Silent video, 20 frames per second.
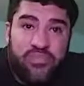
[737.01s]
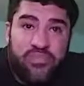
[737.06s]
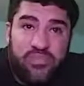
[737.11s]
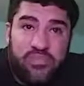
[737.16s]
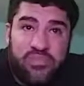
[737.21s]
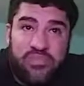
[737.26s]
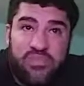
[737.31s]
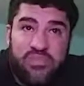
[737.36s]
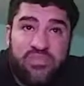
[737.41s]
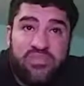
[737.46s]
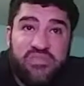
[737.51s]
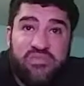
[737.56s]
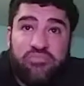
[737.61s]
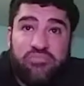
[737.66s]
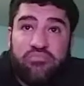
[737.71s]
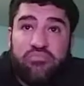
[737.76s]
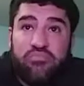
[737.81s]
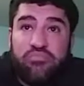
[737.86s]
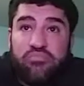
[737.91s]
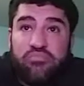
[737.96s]

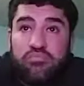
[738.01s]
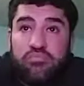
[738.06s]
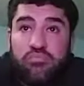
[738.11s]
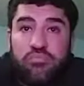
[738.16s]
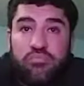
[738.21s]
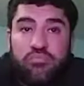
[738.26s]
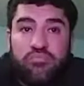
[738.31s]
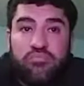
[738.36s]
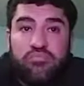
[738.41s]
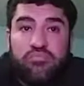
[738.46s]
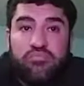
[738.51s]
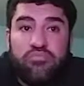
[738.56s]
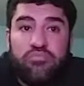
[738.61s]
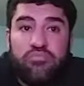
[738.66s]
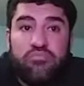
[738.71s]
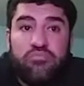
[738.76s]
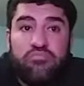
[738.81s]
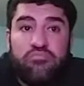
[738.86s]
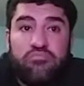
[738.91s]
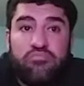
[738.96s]

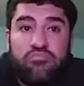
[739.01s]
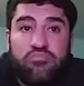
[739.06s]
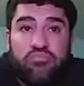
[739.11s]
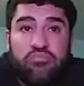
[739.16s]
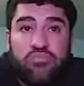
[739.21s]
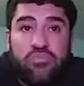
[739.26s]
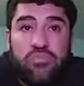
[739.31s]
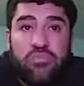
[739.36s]
(no one is talking)